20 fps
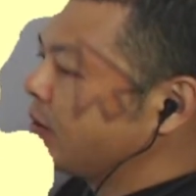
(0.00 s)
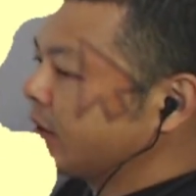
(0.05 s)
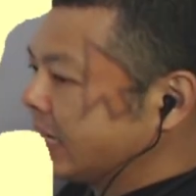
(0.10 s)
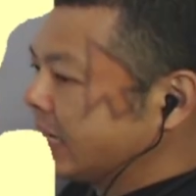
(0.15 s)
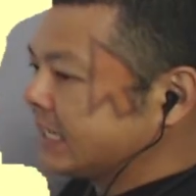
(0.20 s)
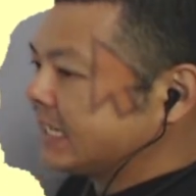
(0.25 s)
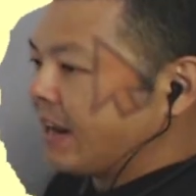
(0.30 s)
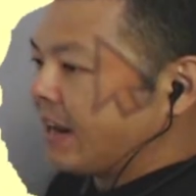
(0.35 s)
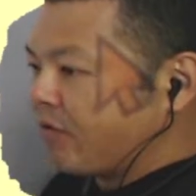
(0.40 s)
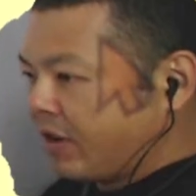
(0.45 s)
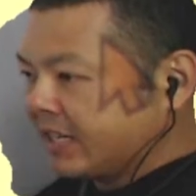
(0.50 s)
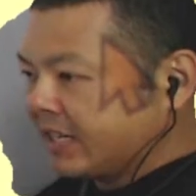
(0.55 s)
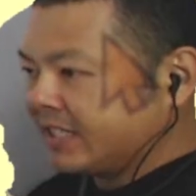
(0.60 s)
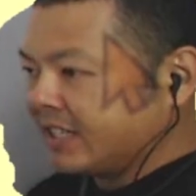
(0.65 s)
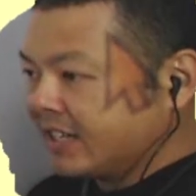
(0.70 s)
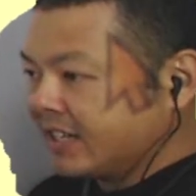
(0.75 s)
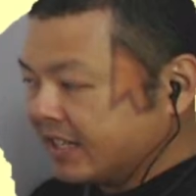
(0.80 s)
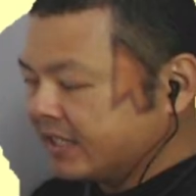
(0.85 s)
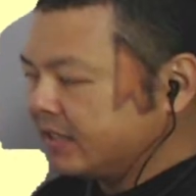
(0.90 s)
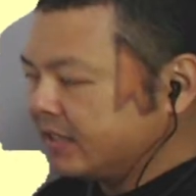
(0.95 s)
is at
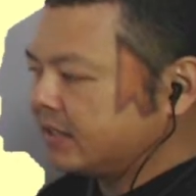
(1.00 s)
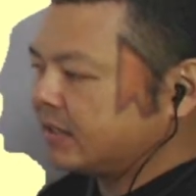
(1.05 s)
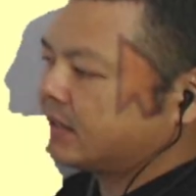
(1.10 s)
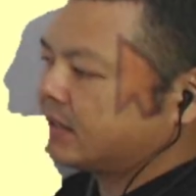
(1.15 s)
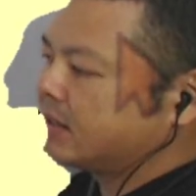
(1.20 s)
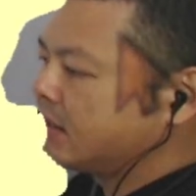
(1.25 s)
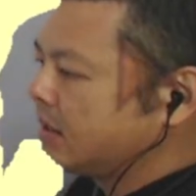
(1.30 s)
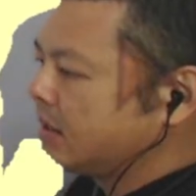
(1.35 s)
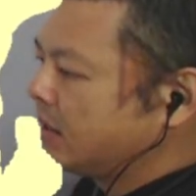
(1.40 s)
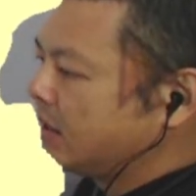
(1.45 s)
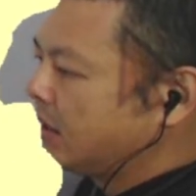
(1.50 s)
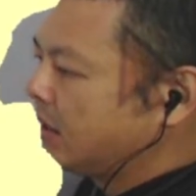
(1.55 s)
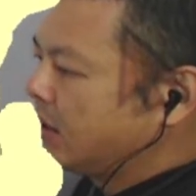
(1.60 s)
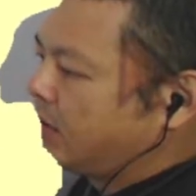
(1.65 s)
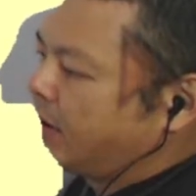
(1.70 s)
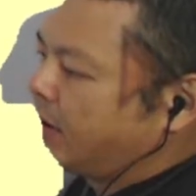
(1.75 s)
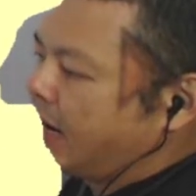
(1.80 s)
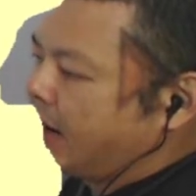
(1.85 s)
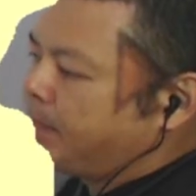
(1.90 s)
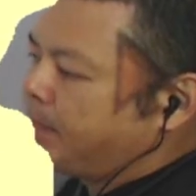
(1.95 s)
resonance,
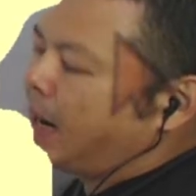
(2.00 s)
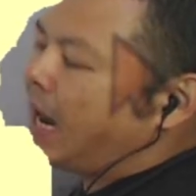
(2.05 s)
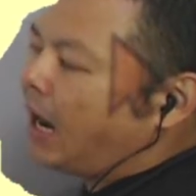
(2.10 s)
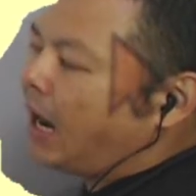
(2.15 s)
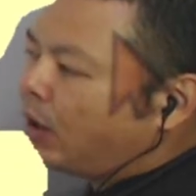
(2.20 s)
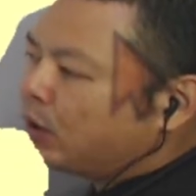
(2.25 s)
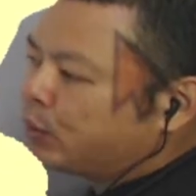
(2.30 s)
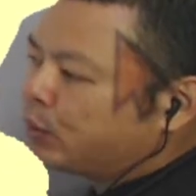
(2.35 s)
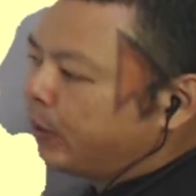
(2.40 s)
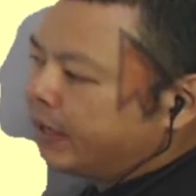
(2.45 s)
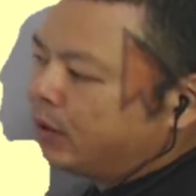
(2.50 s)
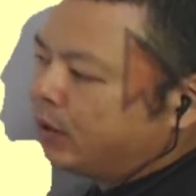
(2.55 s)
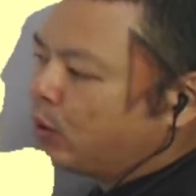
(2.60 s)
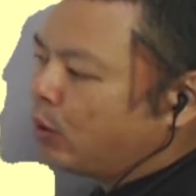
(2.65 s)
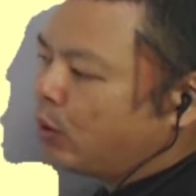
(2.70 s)
right? But how do we know